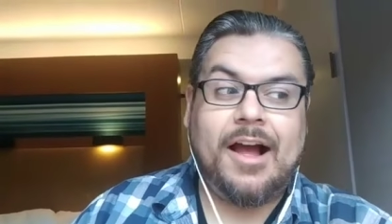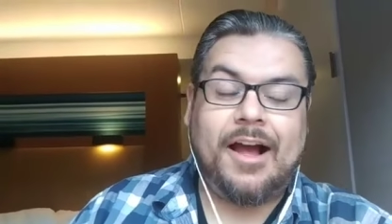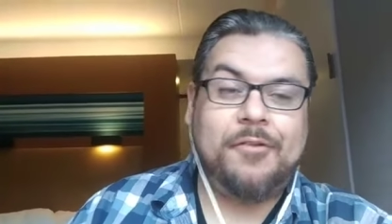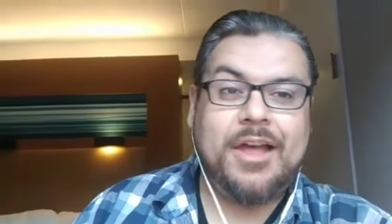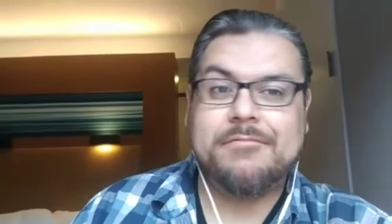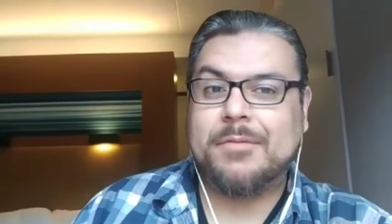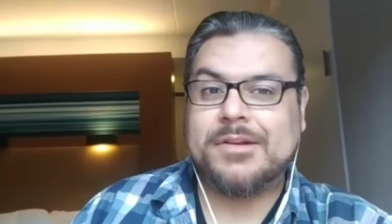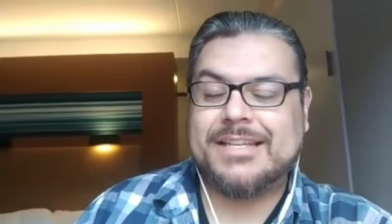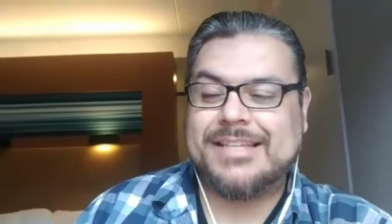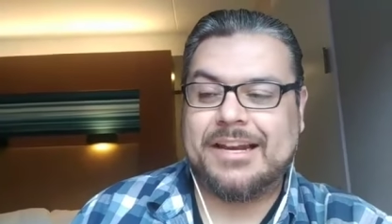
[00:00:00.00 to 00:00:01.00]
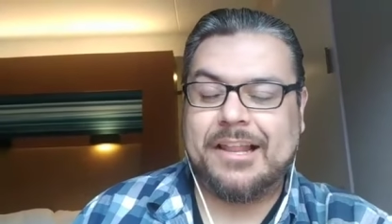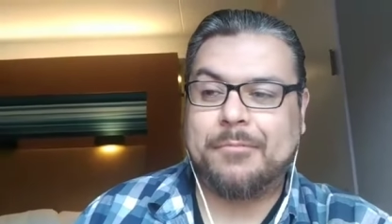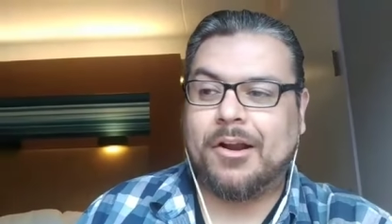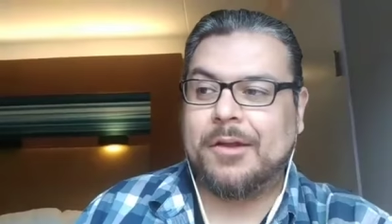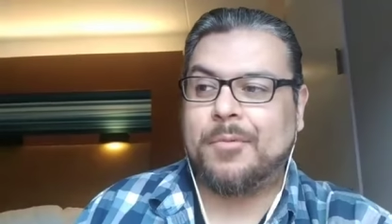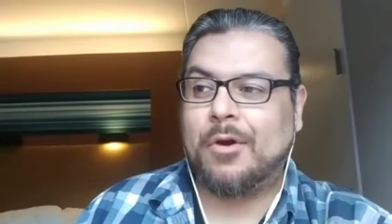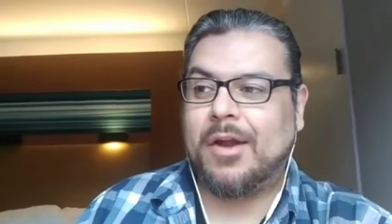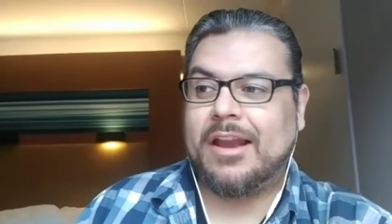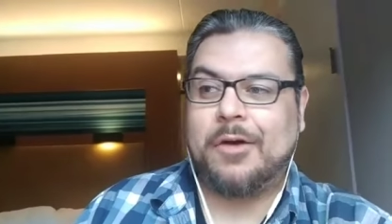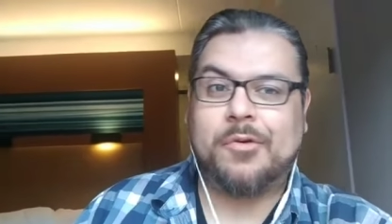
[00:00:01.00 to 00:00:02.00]
I, we have members inside Elite Marketing Pro
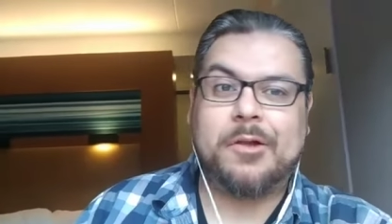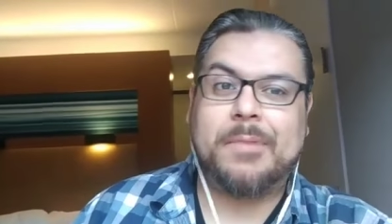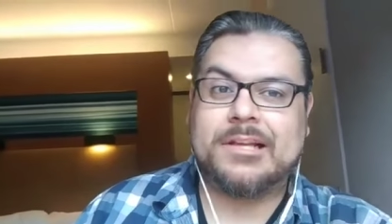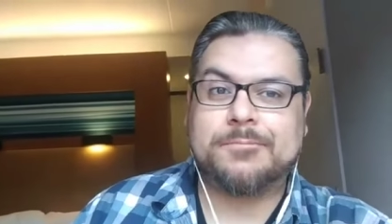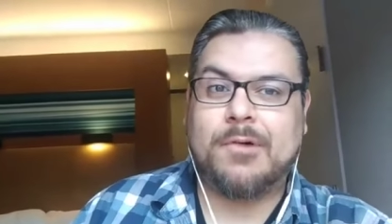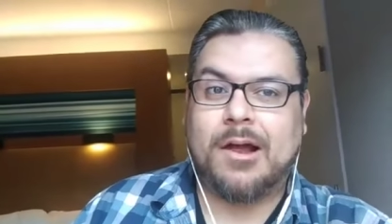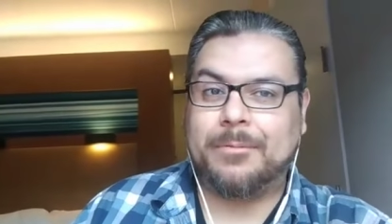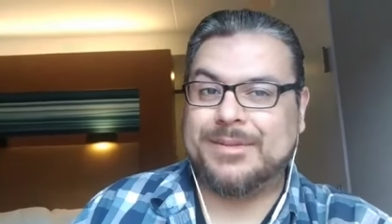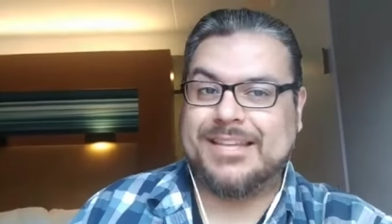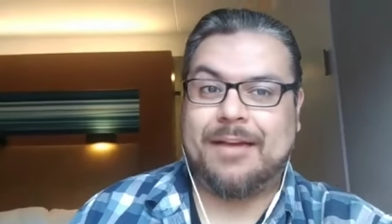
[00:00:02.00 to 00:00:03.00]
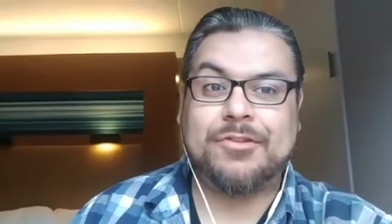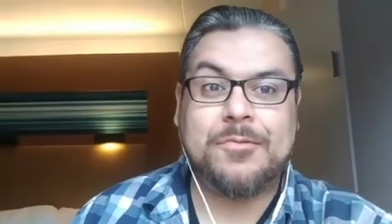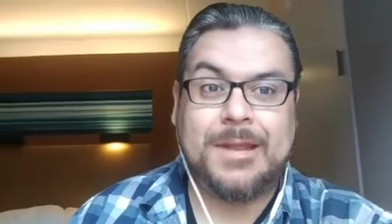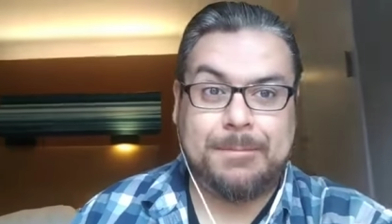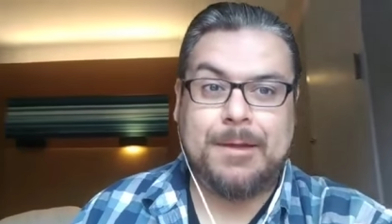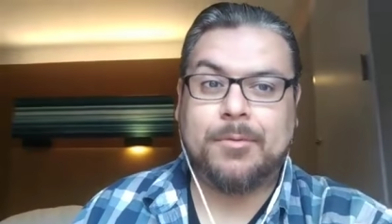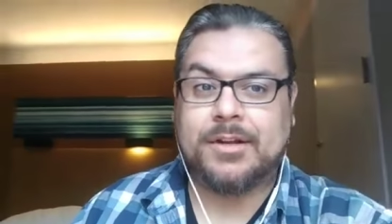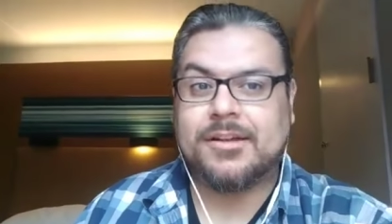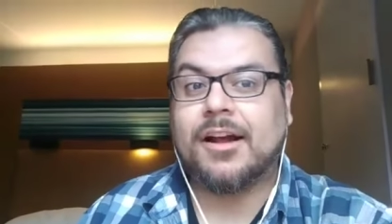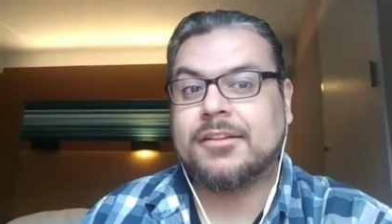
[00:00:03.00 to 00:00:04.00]
right now where their biggest problem is they have too many people
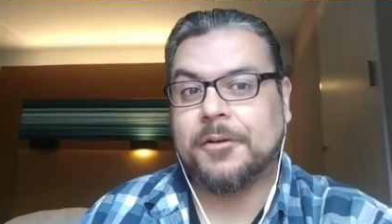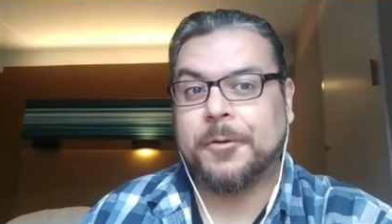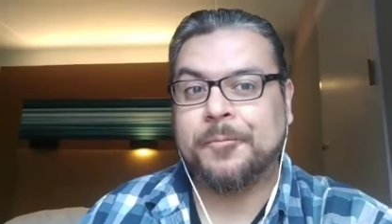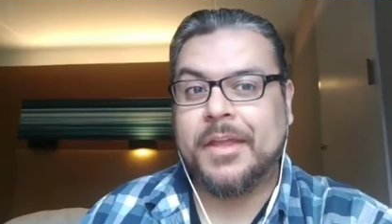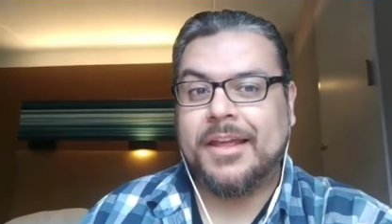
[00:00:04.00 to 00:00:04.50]
to talk to.